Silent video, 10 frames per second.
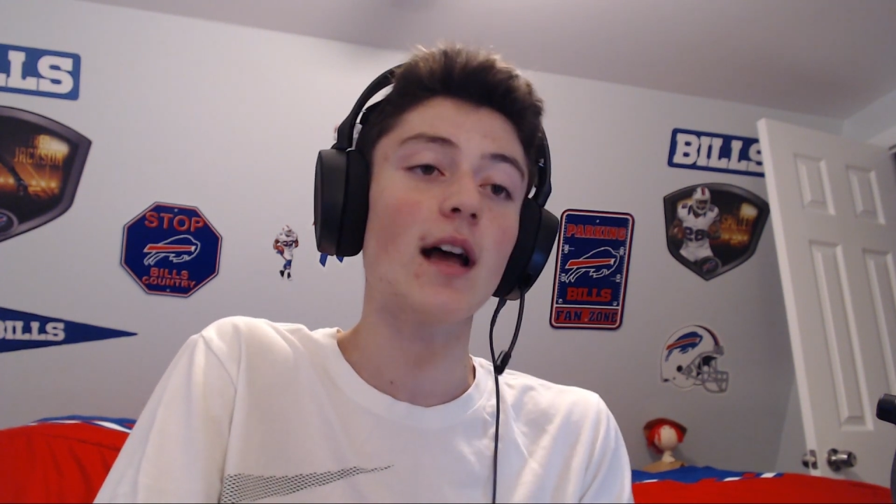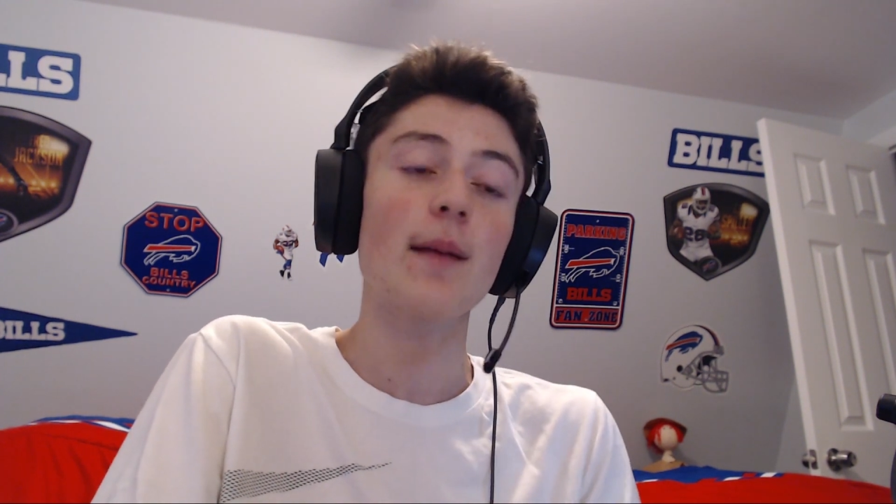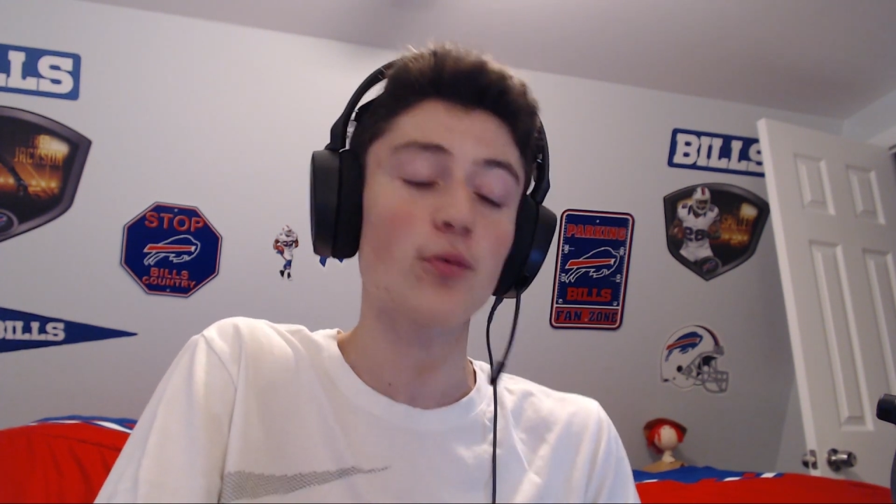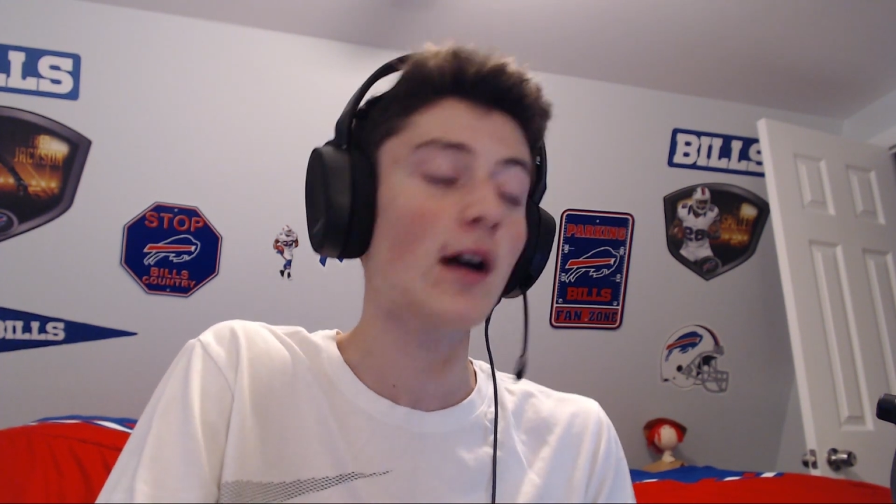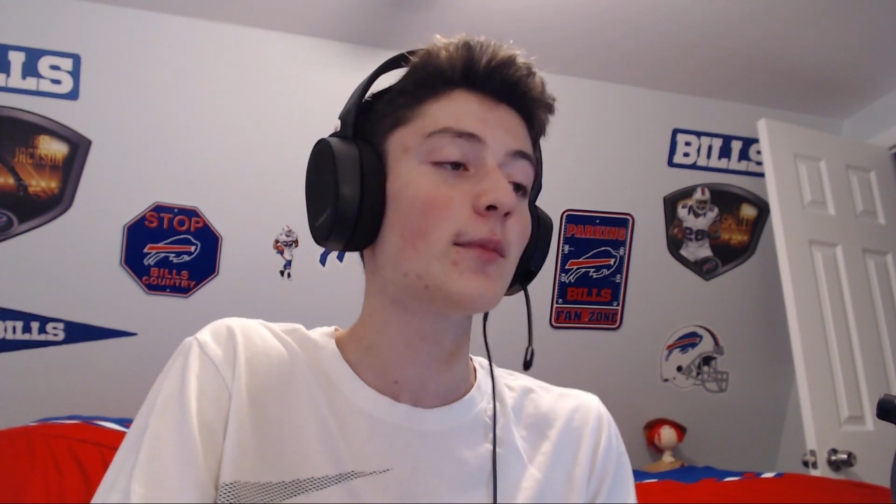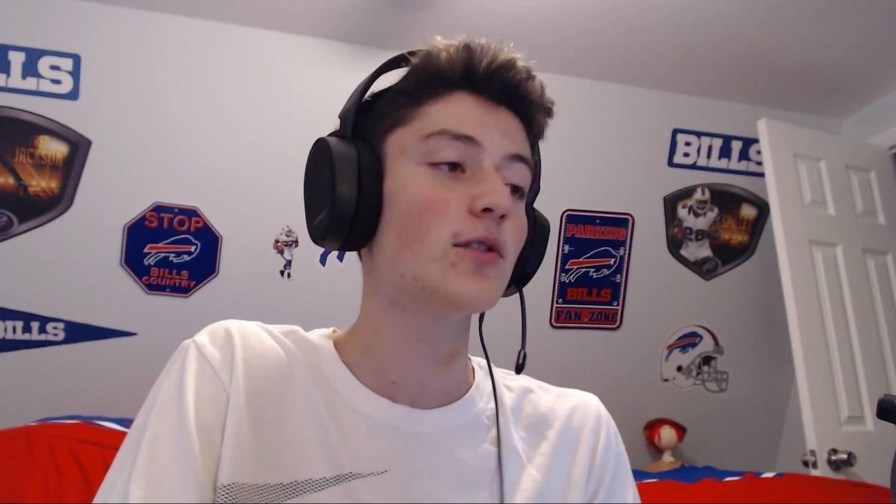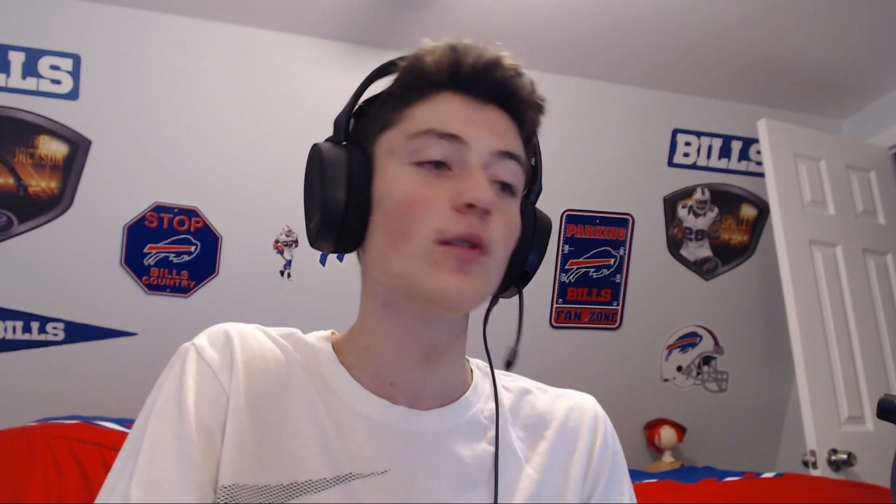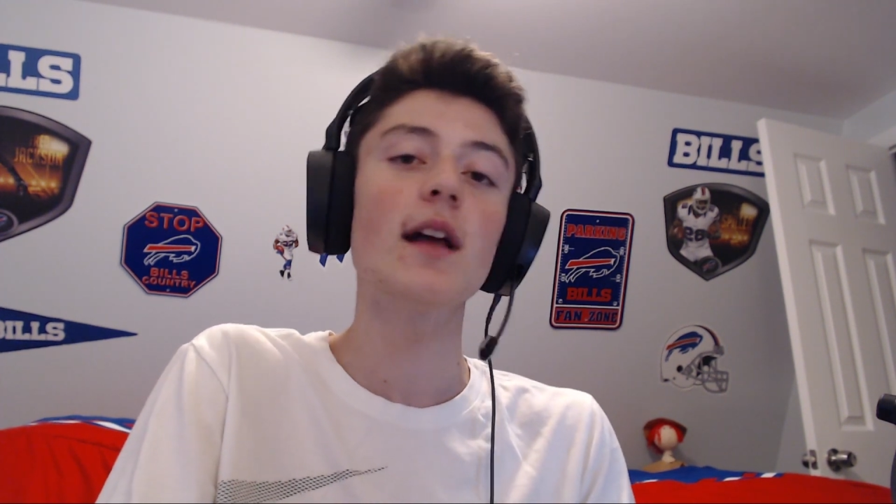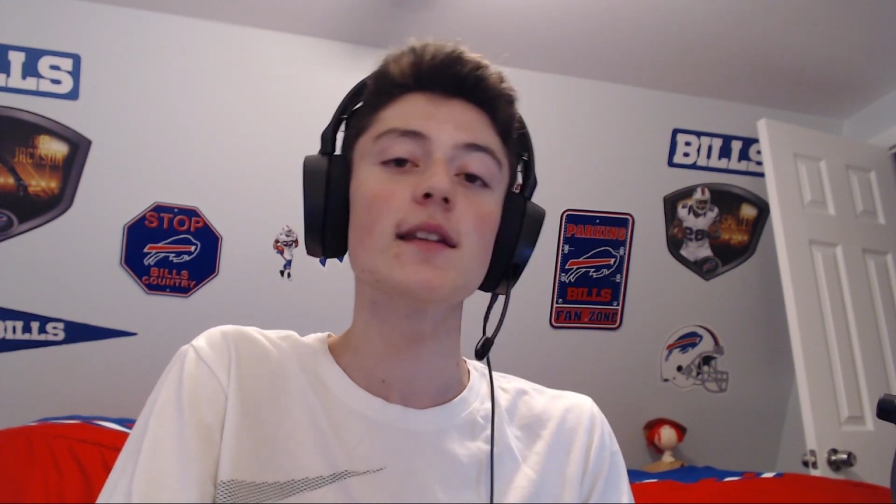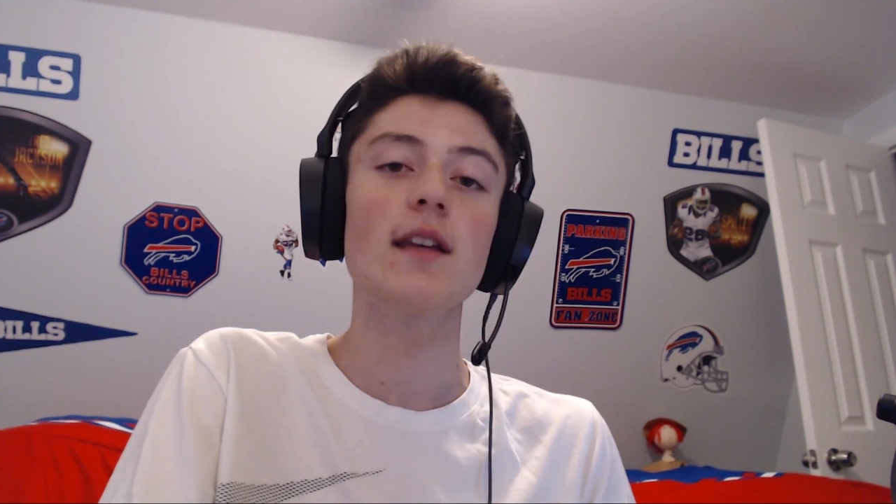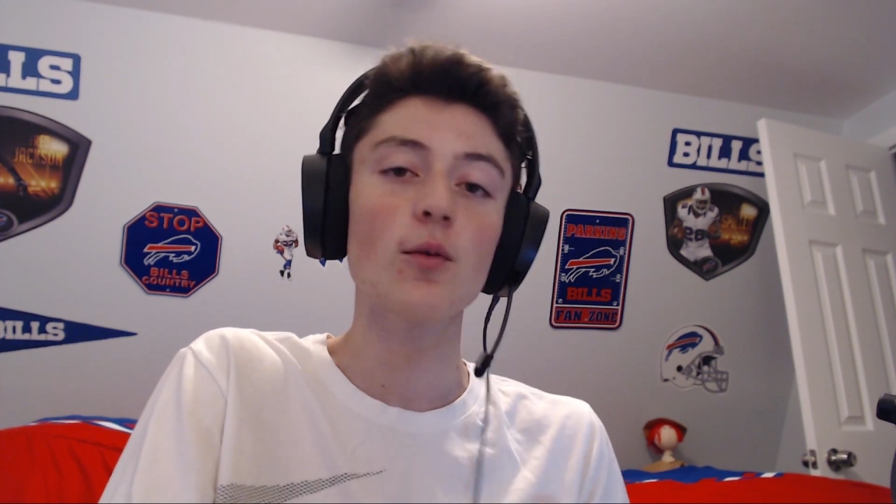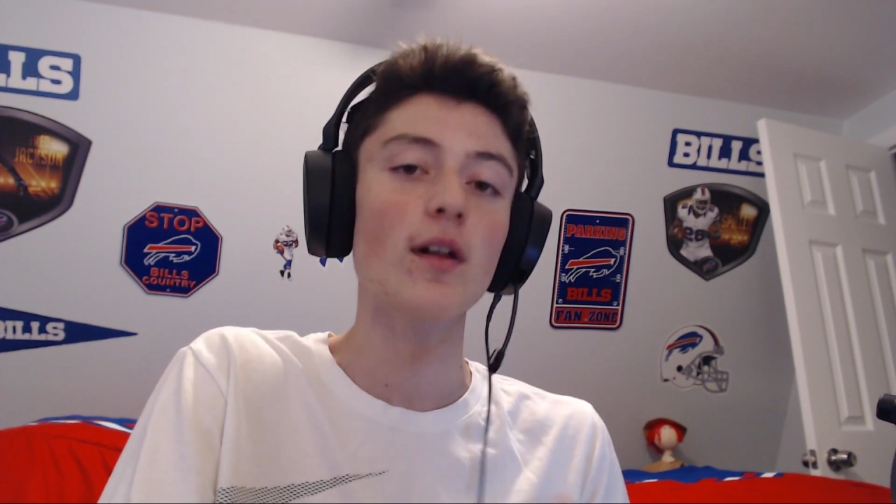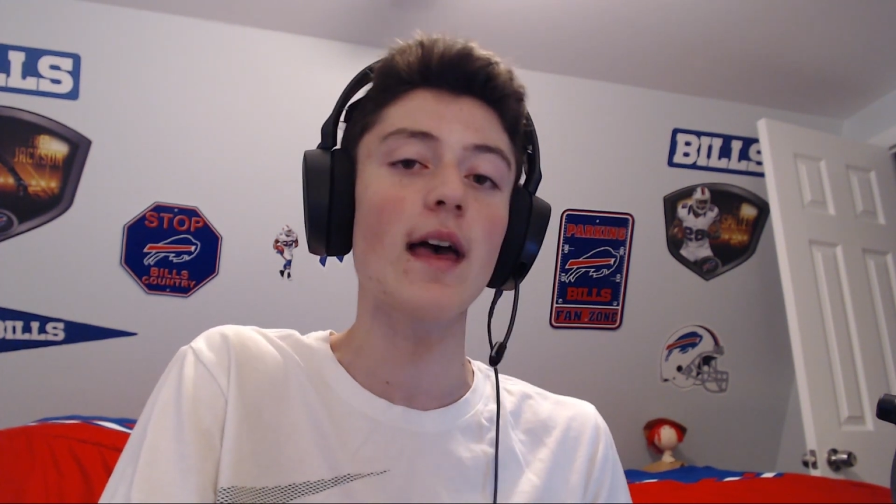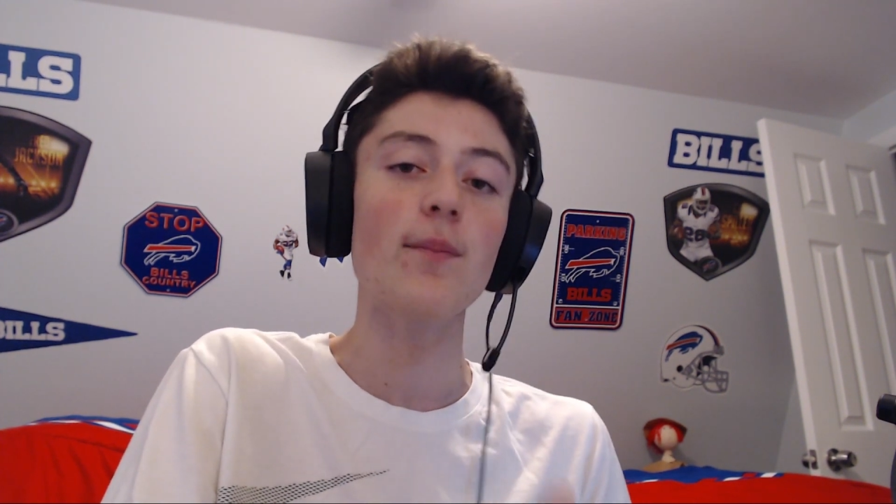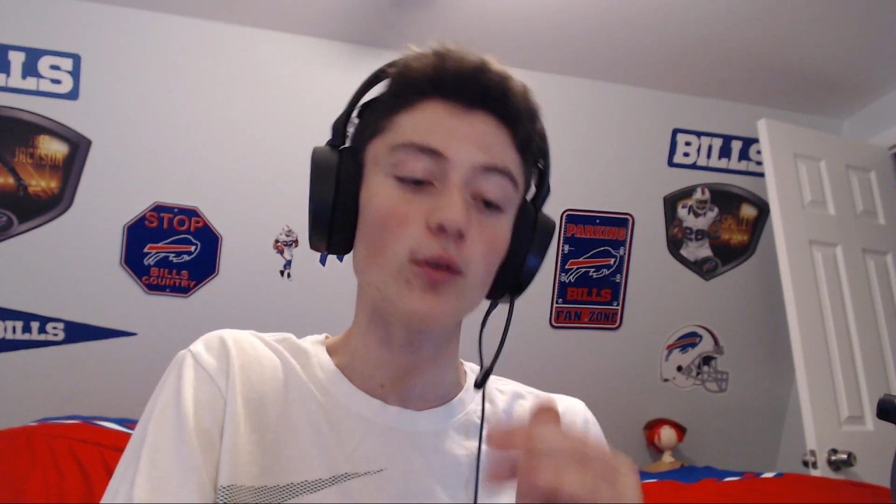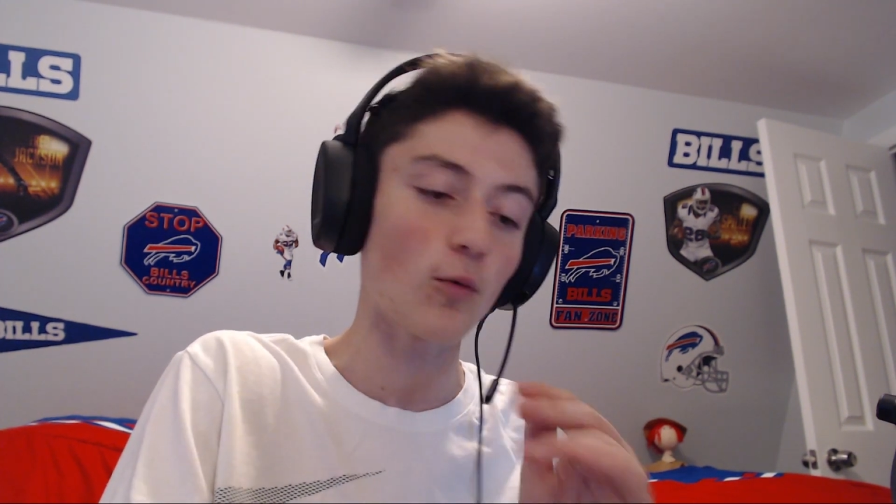I promise you guys, it will happen.